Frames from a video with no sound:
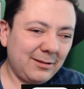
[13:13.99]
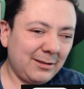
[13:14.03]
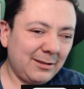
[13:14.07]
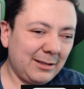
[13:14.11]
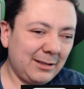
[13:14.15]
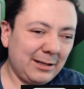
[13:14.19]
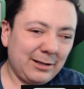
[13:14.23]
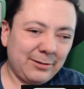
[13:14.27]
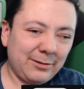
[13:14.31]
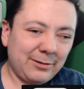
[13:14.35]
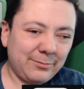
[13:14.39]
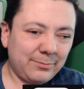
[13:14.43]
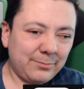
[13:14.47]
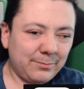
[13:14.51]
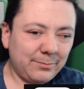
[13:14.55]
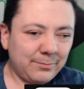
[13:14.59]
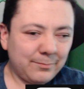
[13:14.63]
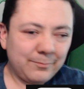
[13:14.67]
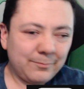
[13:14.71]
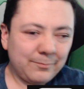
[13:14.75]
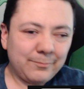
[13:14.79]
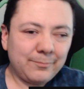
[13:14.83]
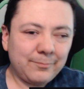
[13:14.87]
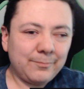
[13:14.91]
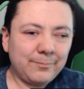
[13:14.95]
you know,
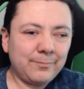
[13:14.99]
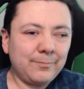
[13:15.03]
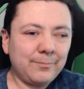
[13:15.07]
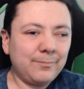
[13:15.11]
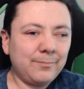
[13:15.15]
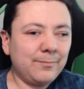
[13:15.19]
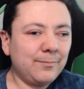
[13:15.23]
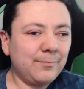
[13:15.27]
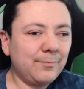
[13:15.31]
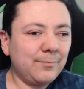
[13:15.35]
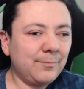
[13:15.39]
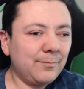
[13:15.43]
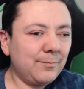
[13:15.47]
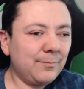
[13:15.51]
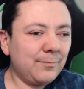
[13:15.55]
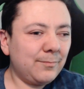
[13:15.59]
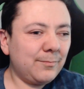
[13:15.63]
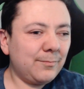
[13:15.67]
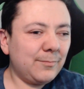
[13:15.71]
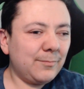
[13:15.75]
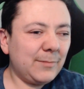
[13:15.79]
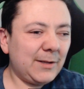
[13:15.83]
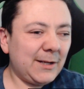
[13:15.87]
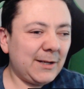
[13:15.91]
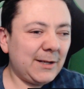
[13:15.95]

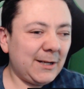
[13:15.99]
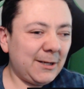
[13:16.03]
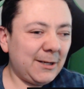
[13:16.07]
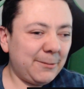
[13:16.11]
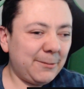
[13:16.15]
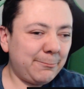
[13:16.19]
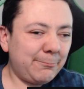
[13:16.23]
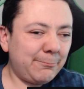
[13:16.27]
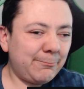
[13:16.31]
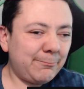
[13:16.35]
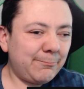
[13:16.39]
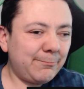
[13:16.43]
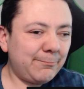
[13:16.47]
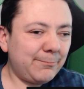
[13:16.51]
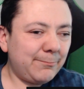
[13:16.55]
an